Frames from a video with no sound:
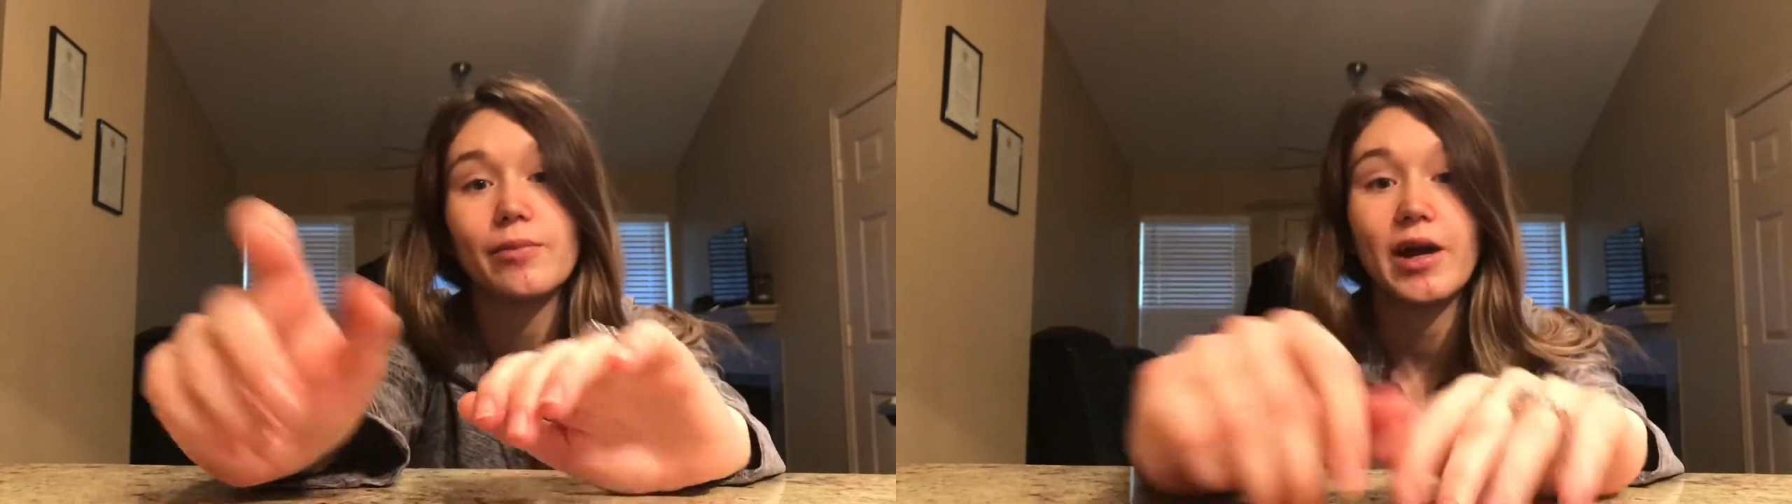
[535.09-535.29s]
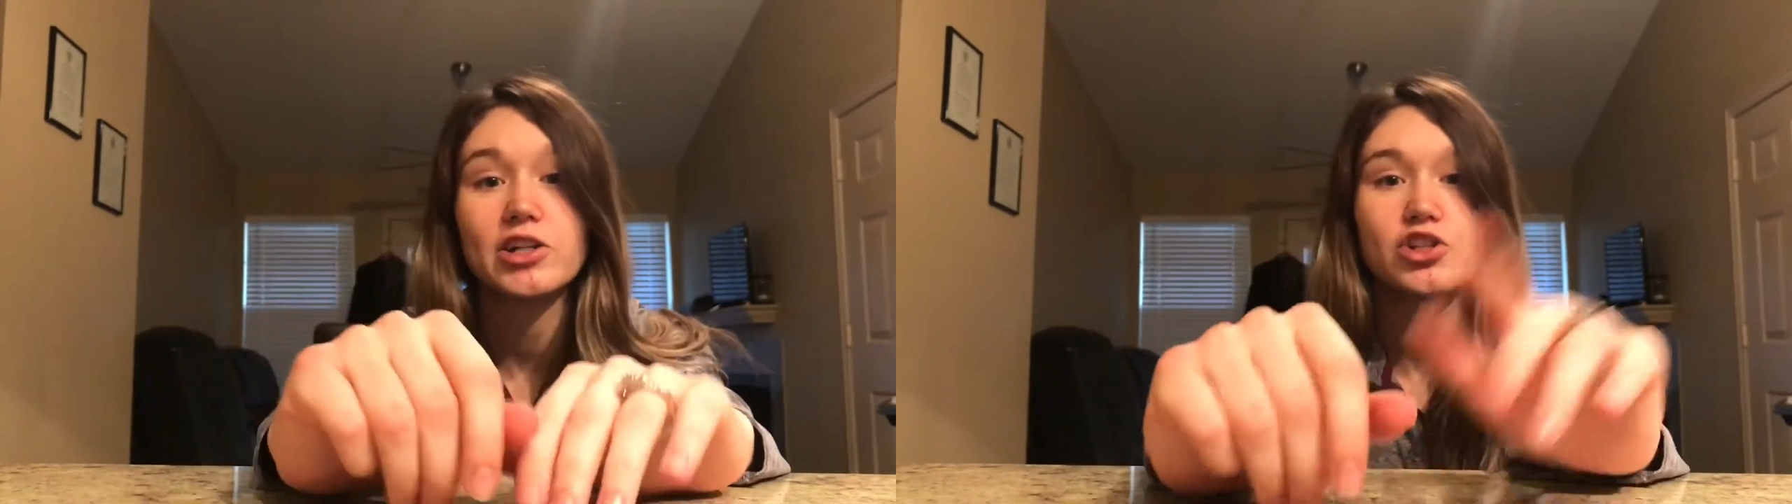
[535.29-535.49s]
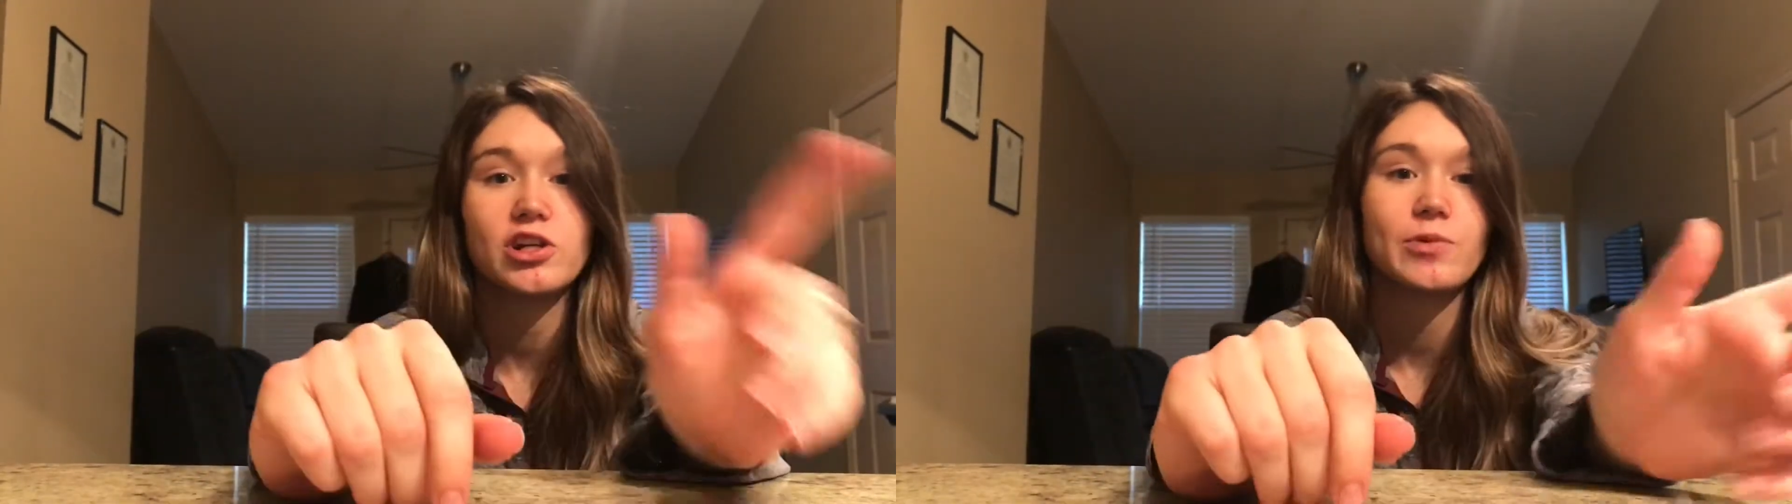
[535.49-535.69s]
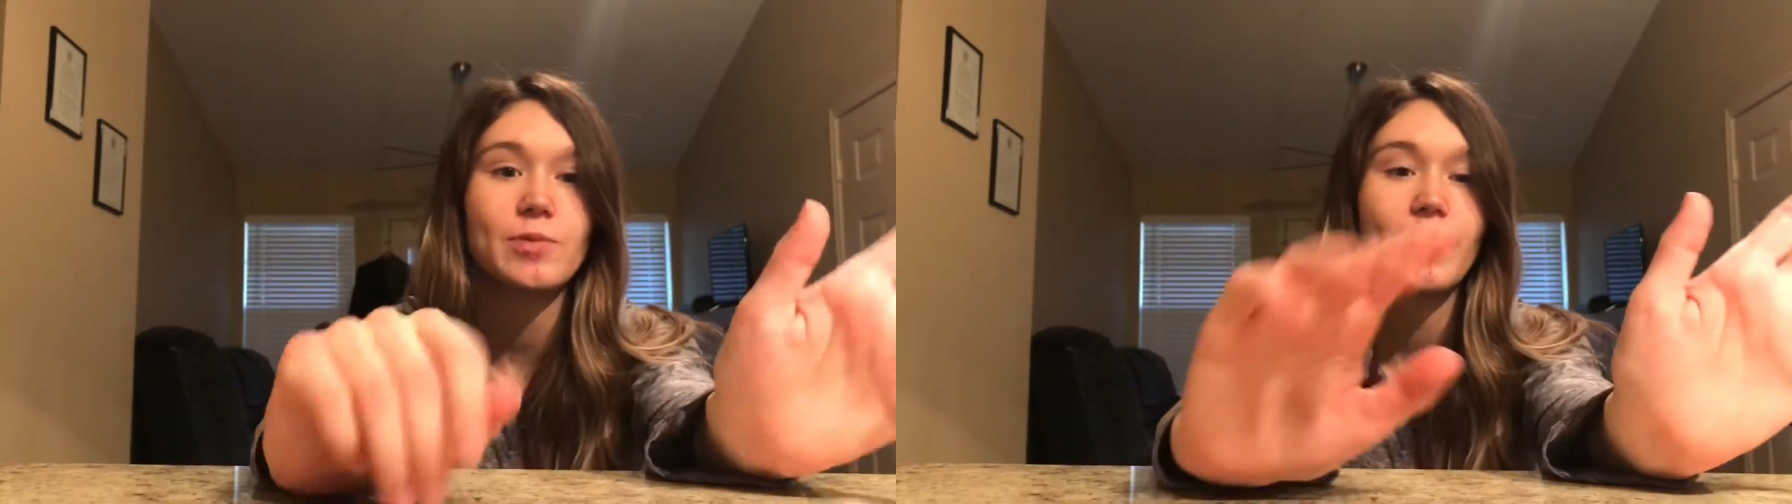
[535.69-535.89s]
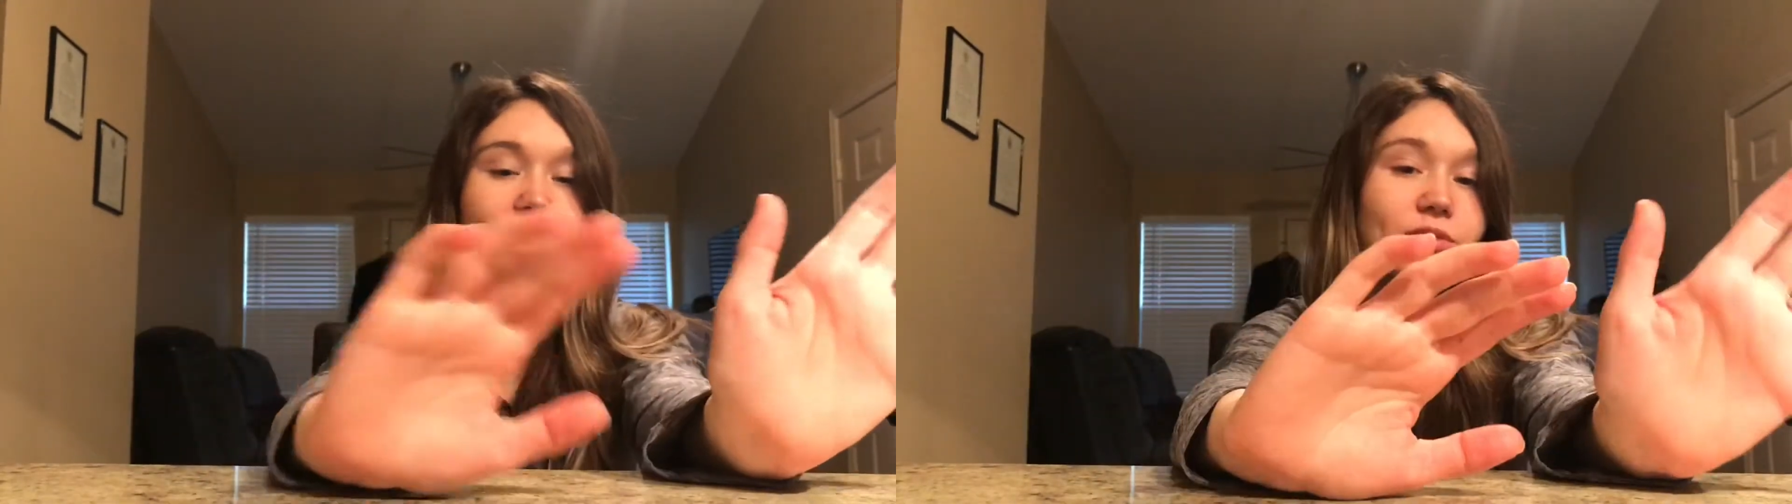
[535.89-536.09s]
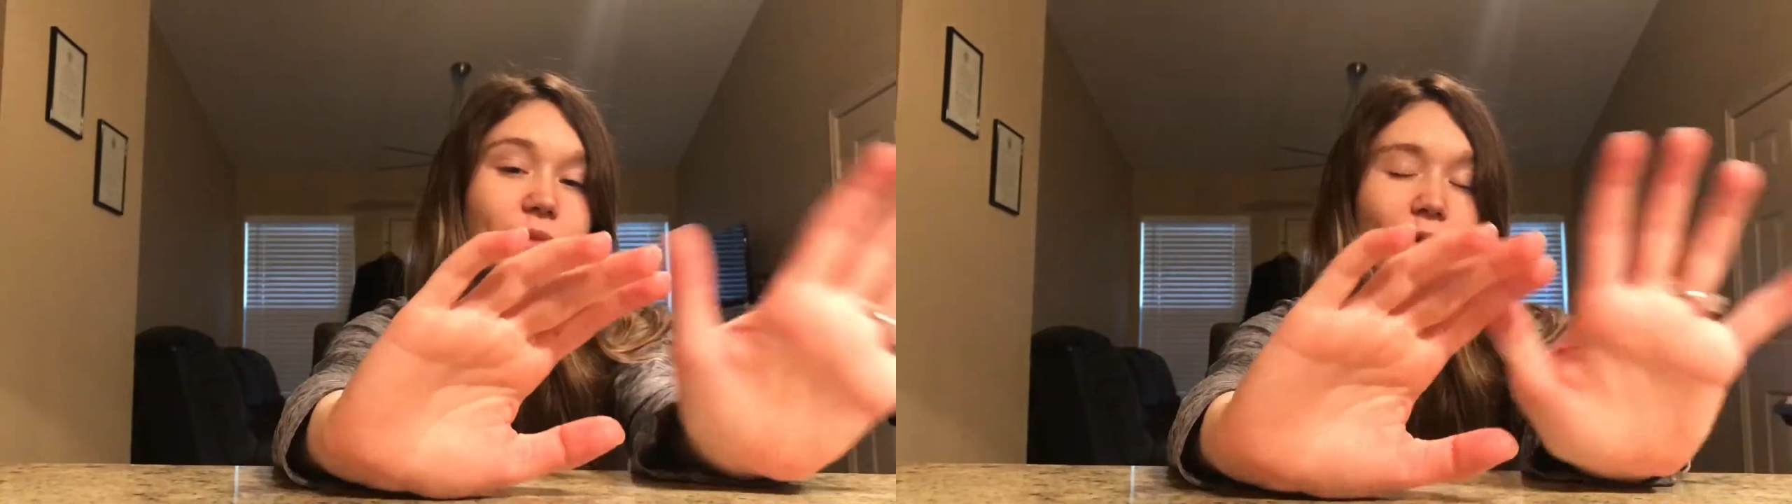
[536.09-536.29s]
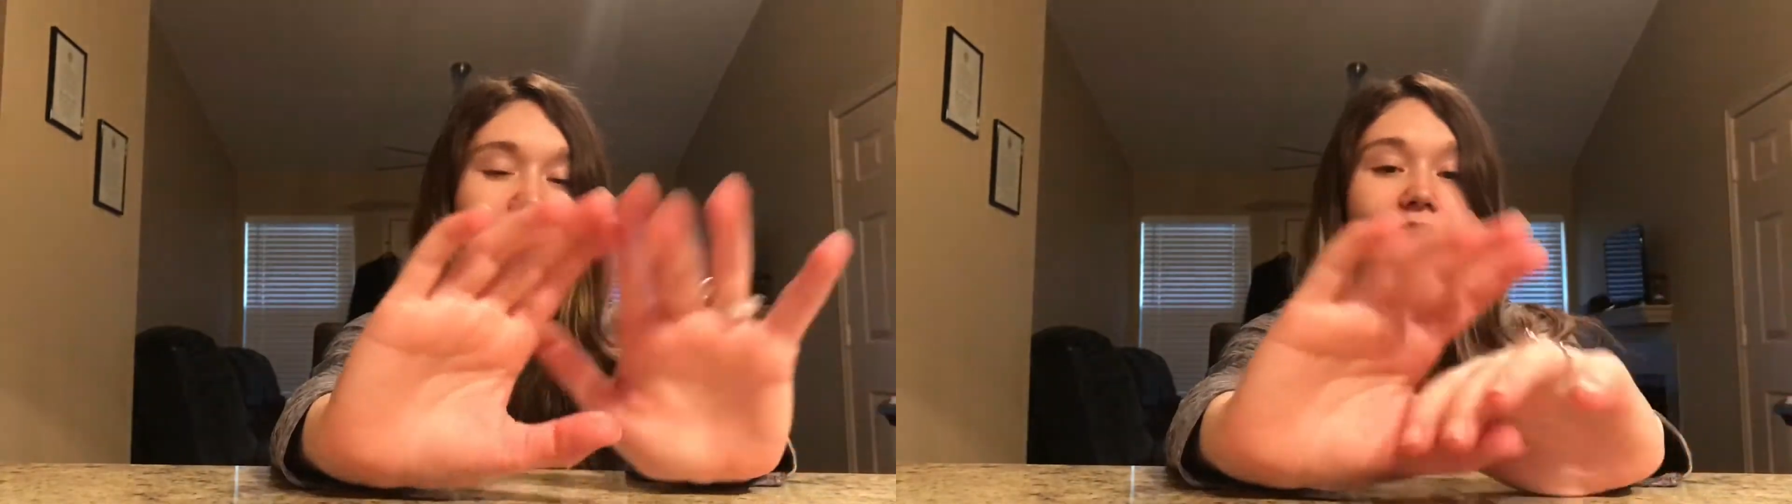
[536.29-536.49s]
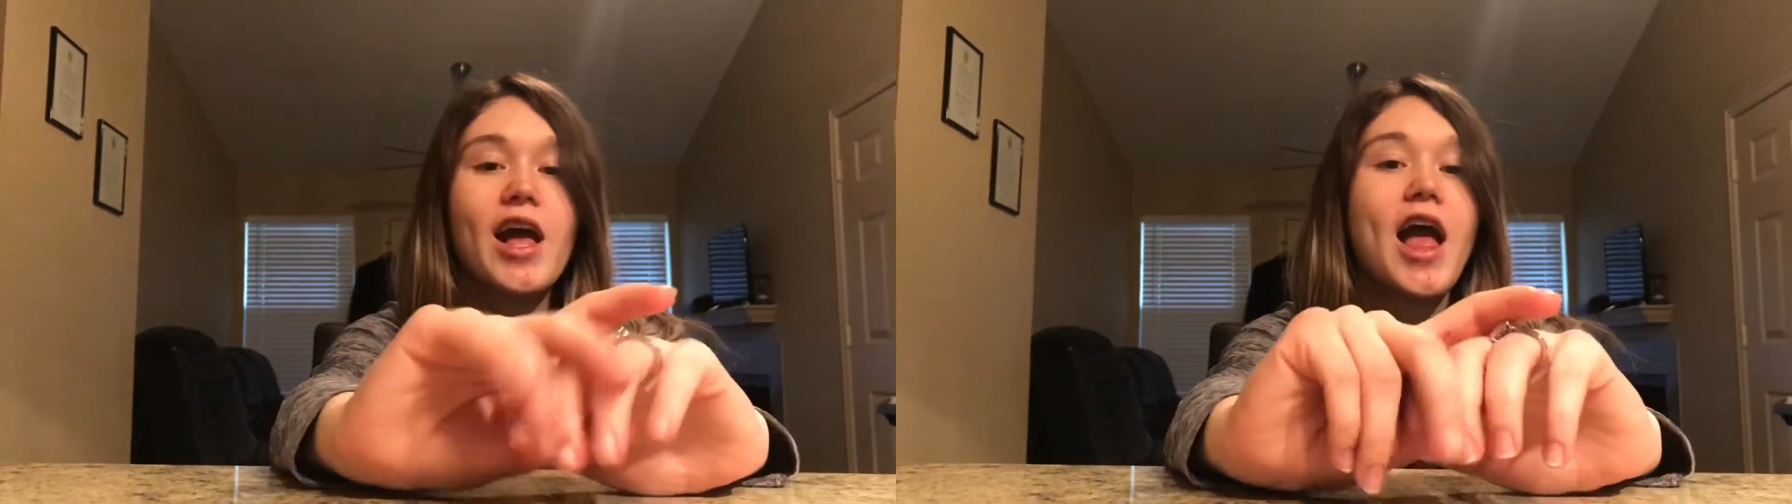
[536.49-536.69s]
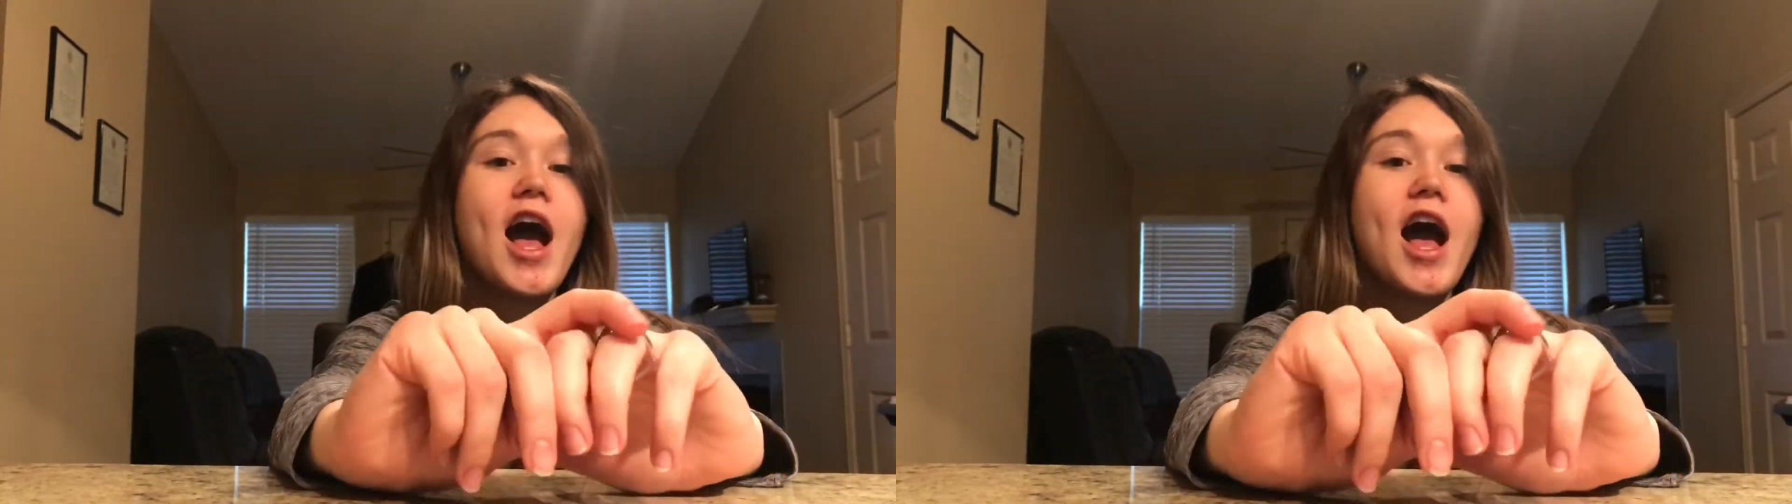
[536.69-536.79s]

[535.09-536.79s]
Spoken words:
my journey with my little boy.